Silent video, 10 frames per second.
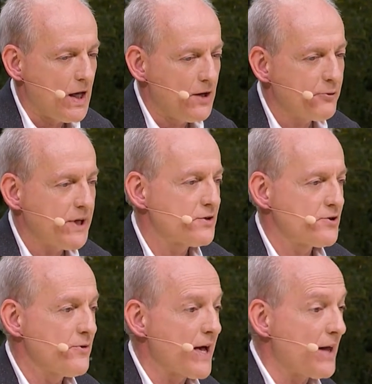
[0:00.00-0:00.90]
If we can
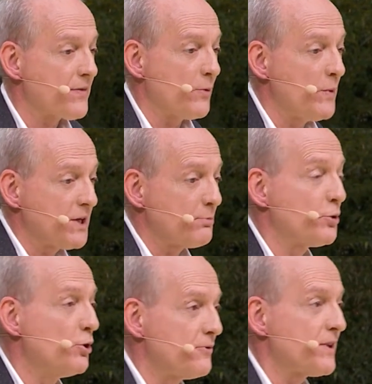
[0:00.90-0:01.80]
do that, then we can
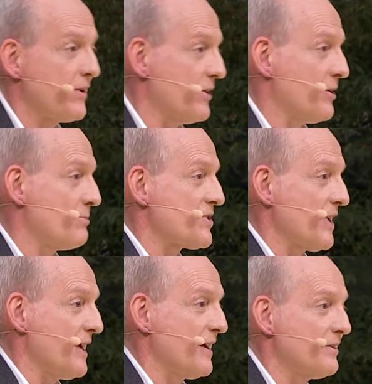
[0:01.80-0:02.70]
prove a theorem
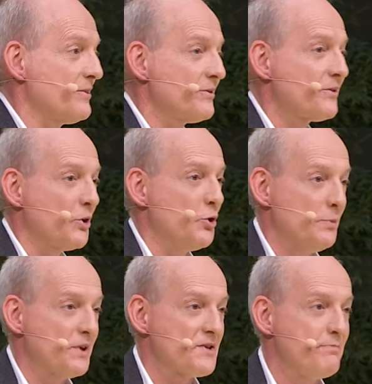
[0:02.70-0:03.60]
saying the
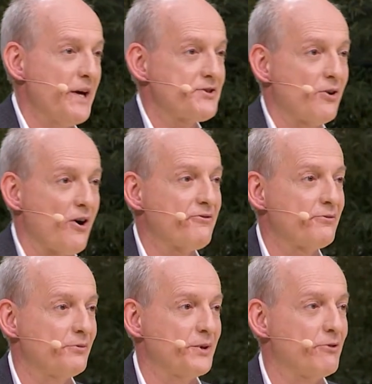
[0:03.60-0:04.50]
human is better
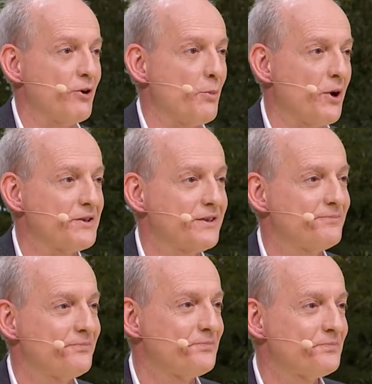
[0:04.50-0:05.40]
off with the robot.
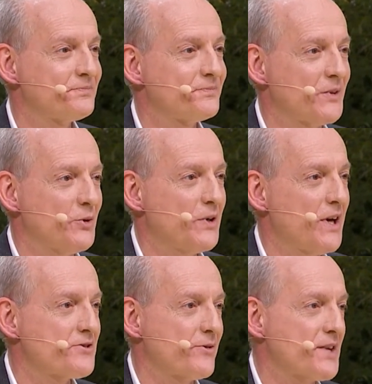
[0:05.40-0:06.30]

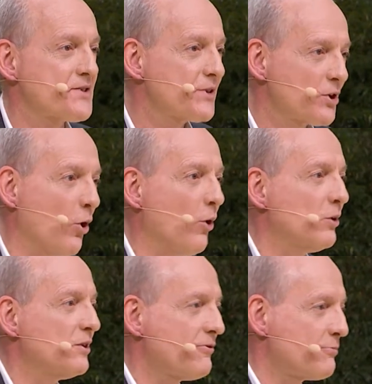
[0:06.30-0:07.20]
Okay, so that's the
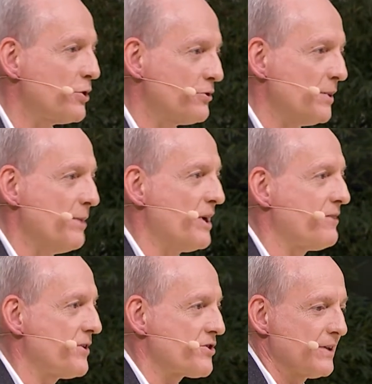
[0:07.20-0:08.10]
goal of provably
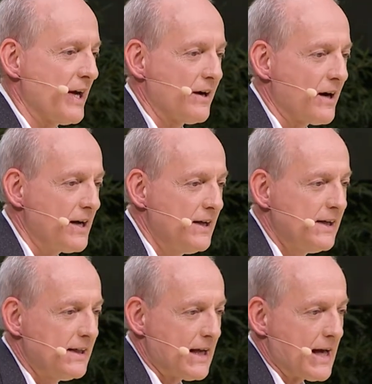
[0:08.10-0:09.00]
beneficial AI.
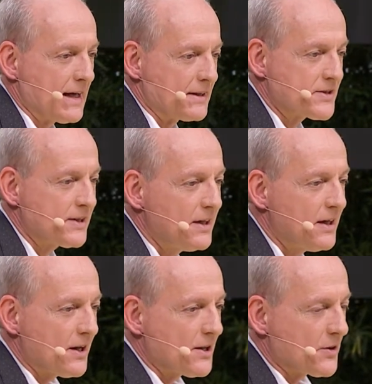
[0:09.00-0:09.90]
And
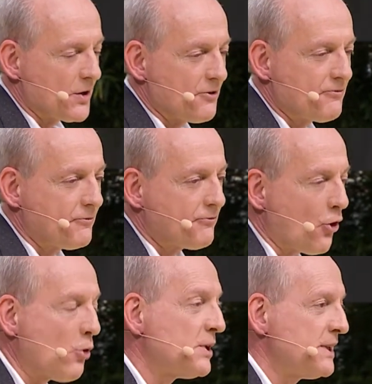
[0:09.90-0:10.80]
the
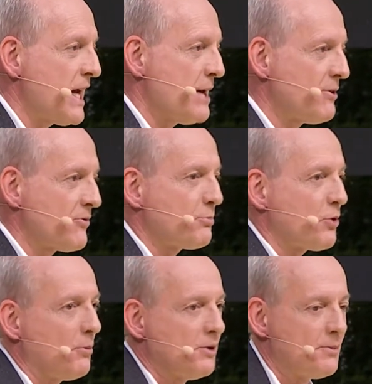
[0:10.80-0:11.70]
formal name of the
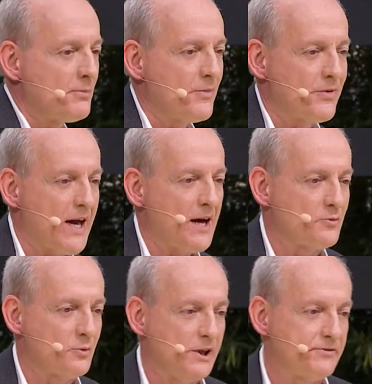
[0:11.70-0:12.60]
problem
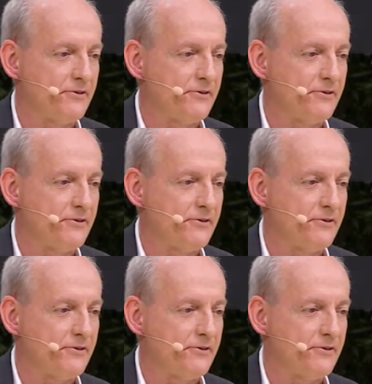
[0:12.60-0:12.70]
that we've